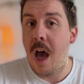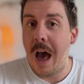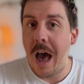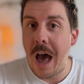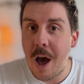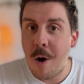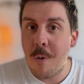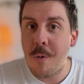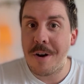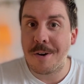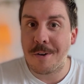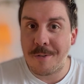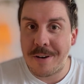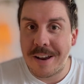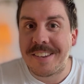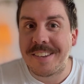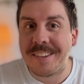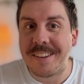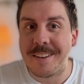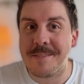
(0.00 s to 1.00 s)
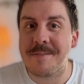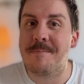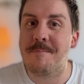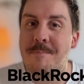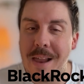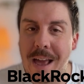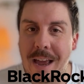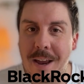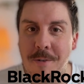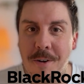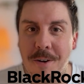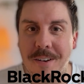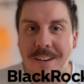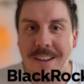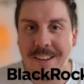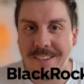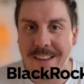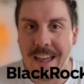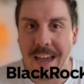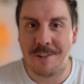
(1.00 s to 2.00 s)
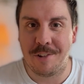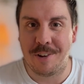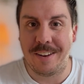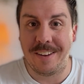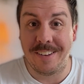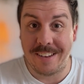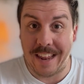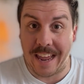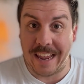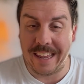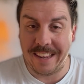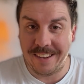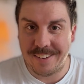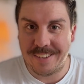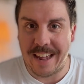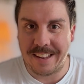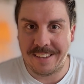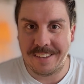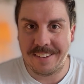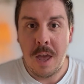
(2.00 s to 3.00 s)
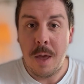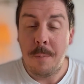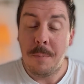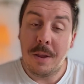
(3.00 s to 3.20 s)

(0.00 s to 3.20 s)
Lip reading: how aggressive BlackRock is actually stacking sats.